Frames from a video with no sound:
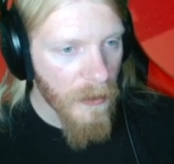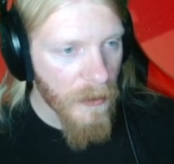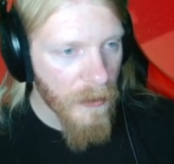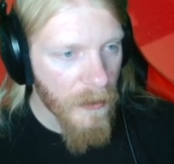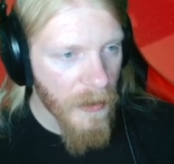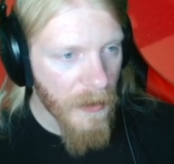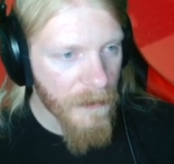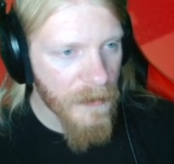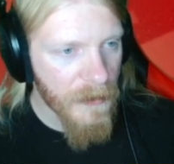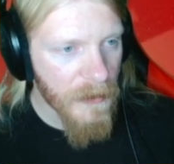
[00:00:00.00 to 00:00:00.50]

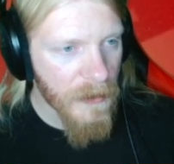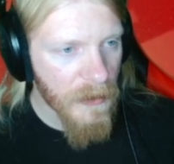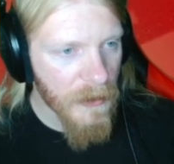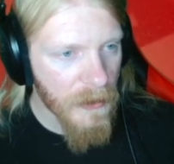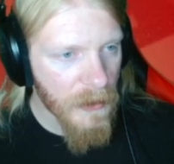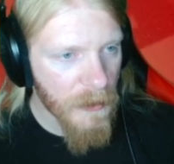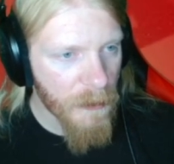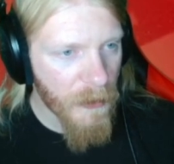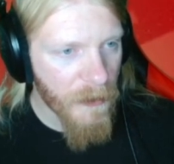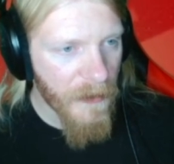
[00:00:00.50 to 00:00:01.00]
They have
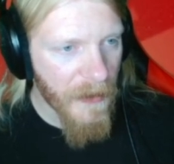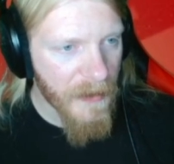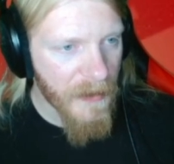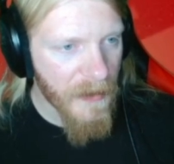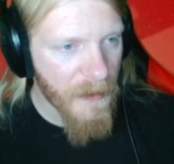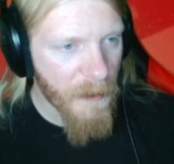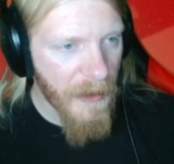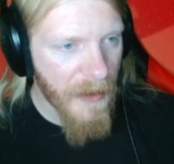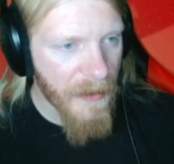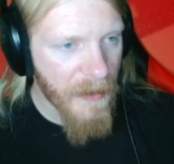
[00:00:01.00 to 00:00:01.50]
to perfect
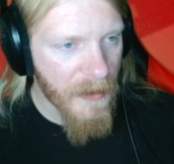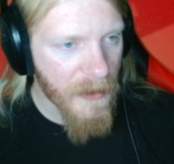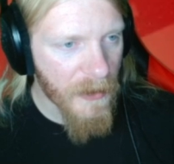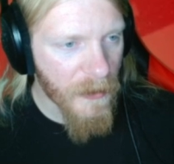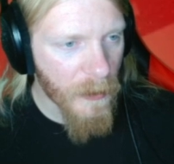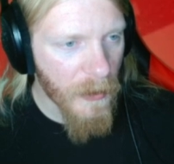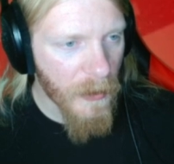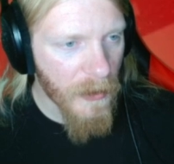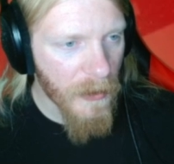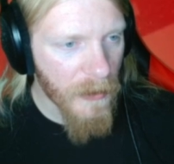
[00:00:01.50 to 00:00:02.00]
this pathing
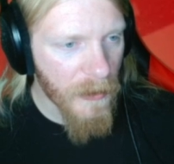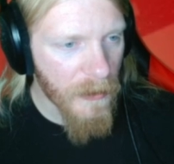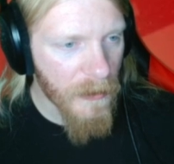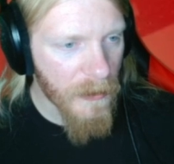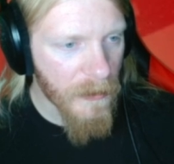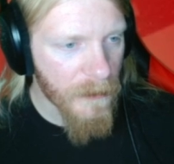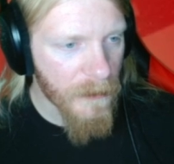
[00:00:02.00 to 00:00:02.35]
as well.